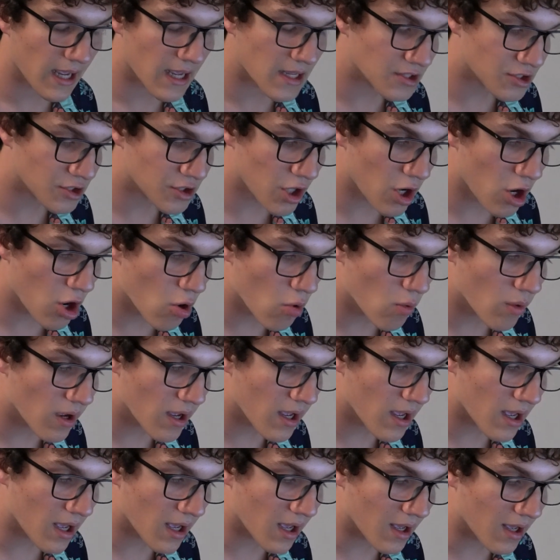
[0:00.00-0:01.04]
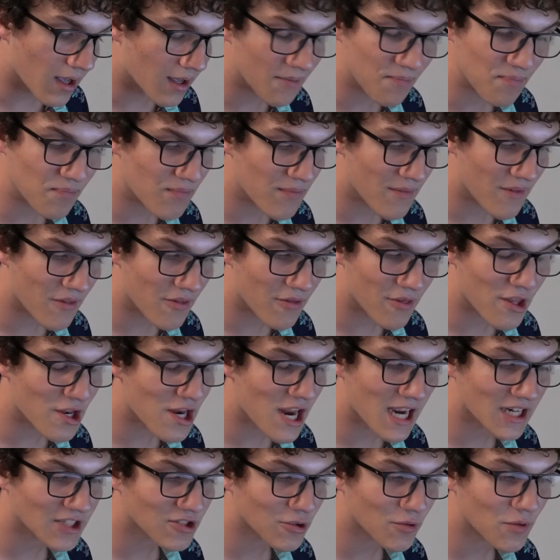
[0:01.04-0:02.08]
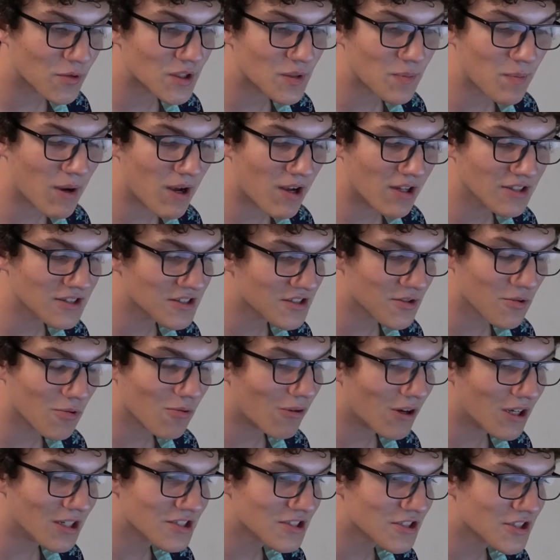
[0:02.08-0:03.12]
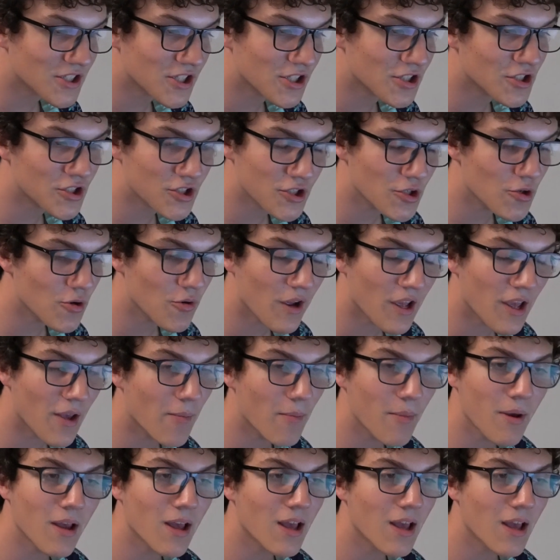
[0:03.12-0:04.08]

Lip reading: and so the natural response was to sue him